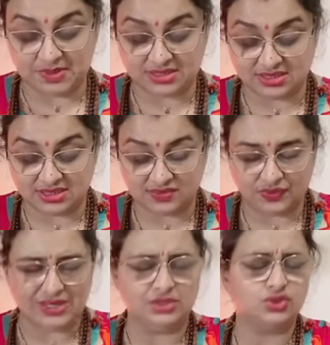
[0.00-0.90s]
person is
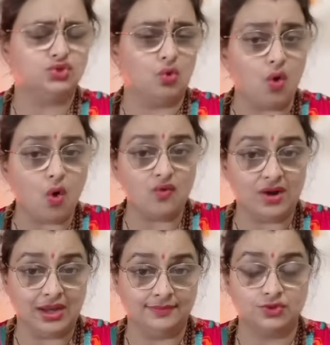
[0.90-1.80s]
feeling so
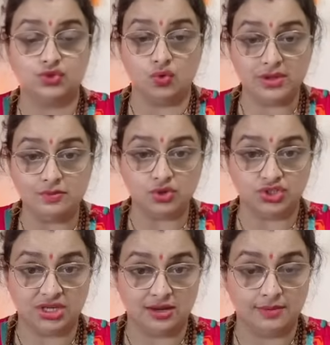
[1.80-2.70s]
overwhelmed so
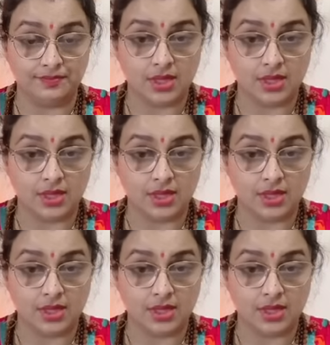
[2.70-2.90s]
emotional